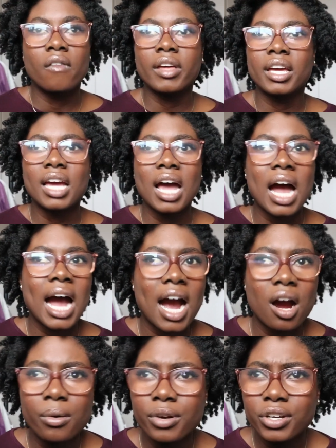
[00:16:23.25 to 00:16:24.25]
Like,
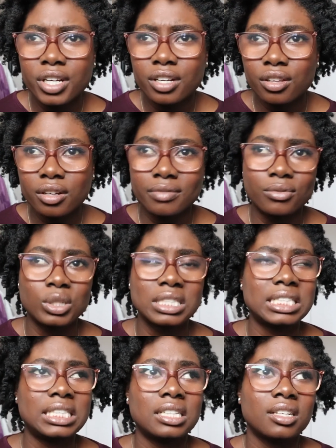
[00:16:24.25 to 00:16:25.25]
how are you gonna look
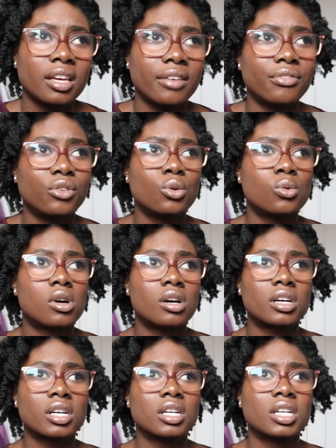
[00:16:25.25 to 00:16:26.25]
14 if you
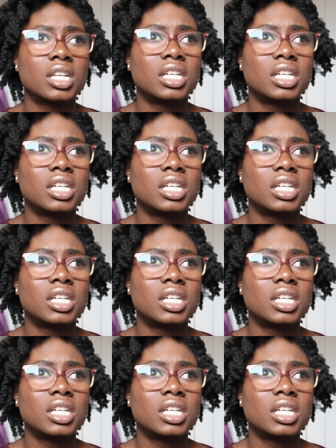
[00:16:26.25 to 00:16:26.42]
are